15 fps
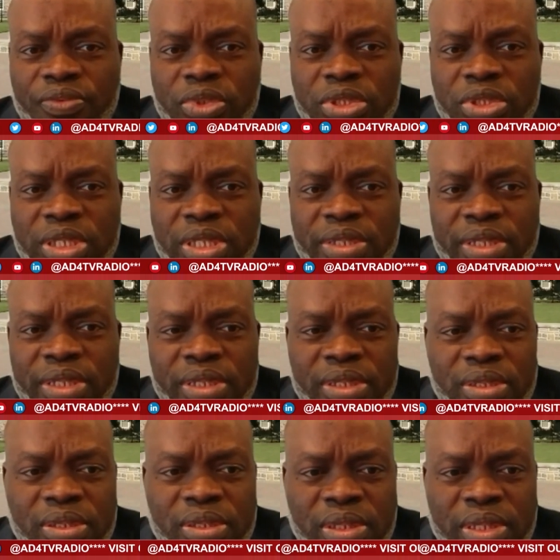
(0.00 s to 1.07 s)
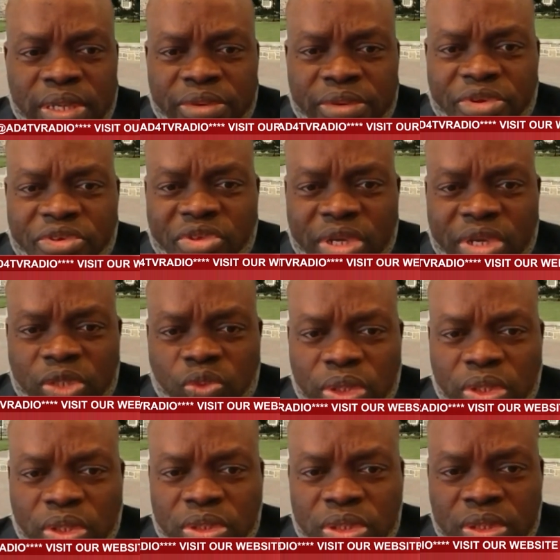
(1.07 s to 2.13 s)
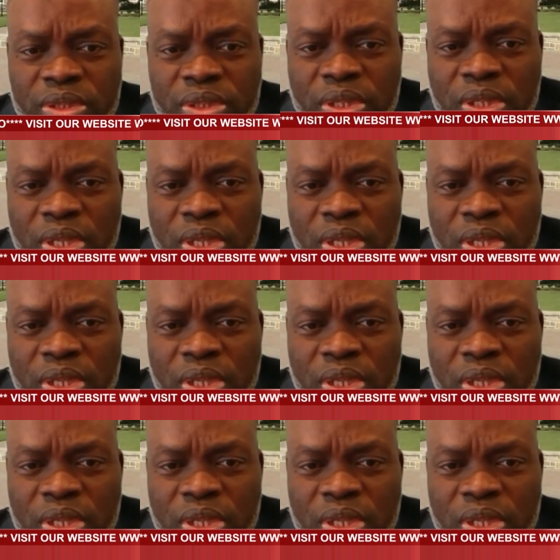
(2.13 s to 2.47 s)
for sharing their research with us.